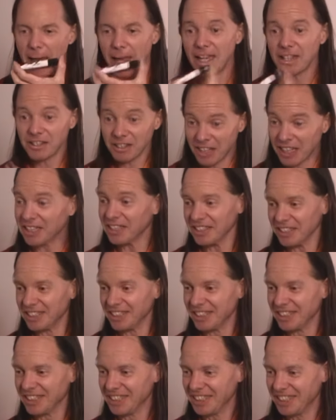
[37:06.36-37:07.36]

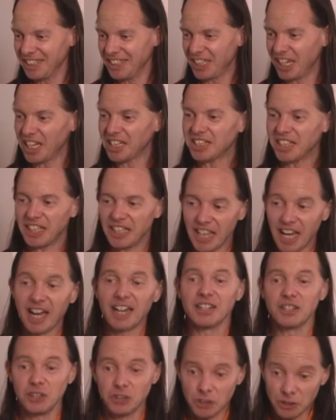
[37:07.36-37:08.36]
Intellectually. You gotta say,
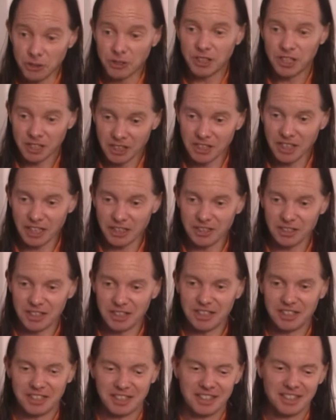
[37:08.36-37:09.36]
yeah, you do,
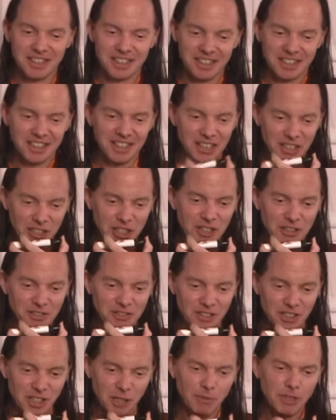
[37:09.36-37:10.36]
intellectually. You know?
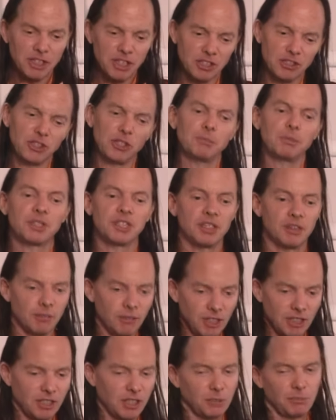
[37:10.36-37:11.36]
Somebody says, Do you perceive
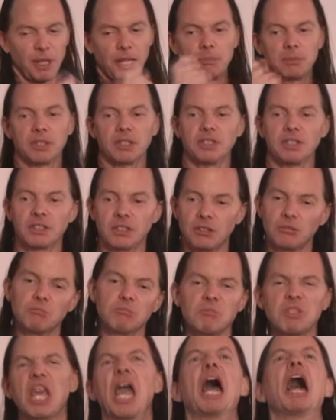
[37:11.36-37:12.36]
emptiness in preparation? You go,
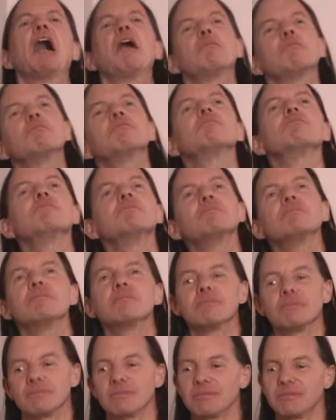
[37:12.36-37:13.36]
Yeah.
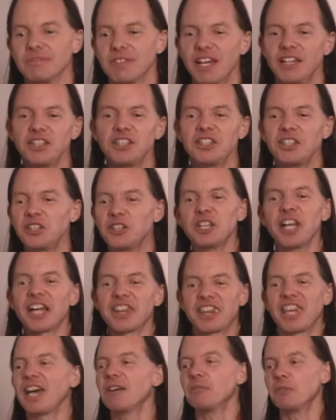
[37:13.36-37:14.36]
And then you
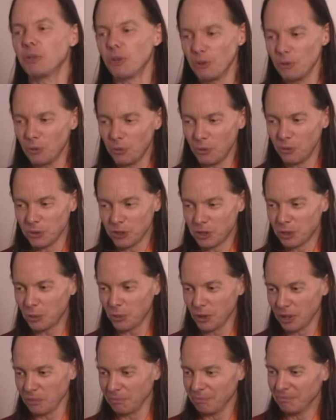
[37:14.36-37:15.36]
let them
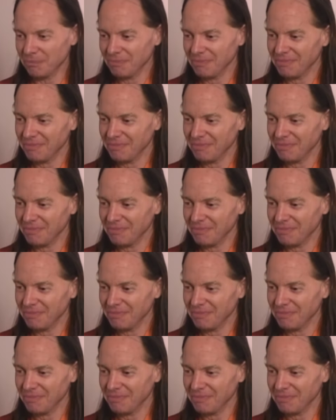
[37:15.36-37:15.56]
squirm.